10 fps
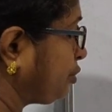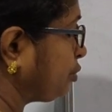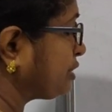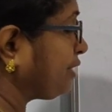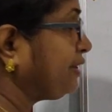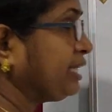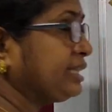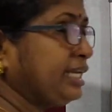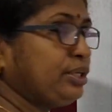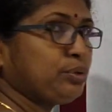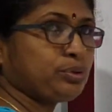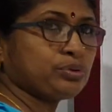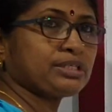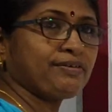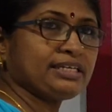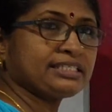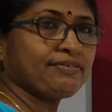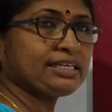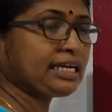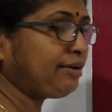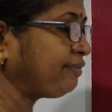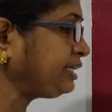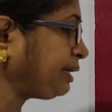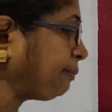273 to 277 Kelvin